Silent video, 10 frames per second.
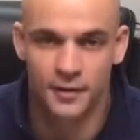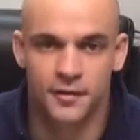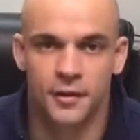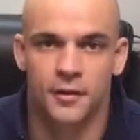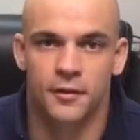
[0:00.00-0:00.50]

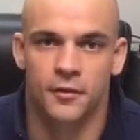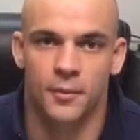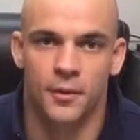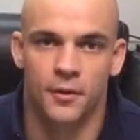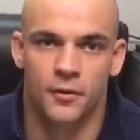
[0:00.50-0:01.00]
SC
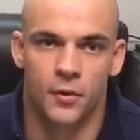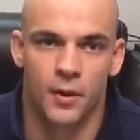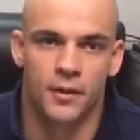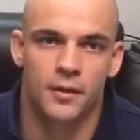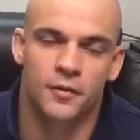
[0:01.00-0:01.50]
distributors
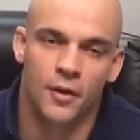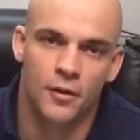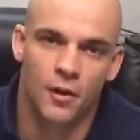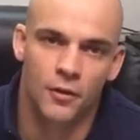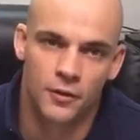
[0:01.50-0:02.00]
quickly
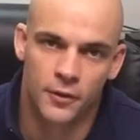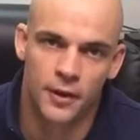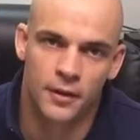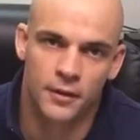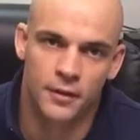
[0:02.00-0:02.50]
started
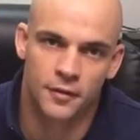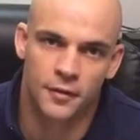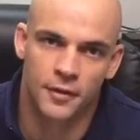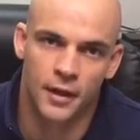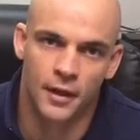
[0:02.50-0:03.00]
altering the
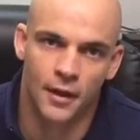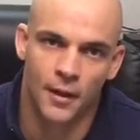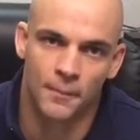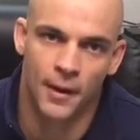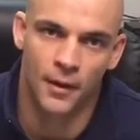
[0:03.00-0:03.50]
synthetic
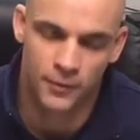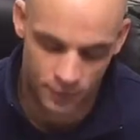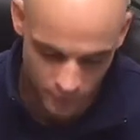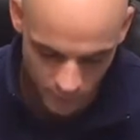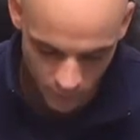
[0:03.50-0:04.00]

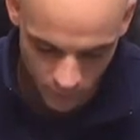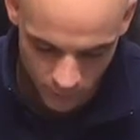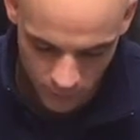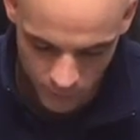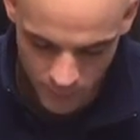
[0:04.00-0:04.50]
compounds in
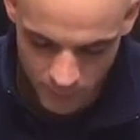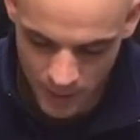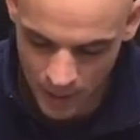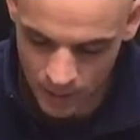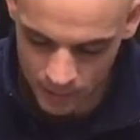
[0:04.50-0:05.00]
order to
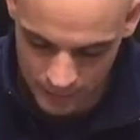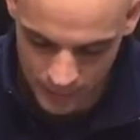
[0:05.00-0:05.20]
remain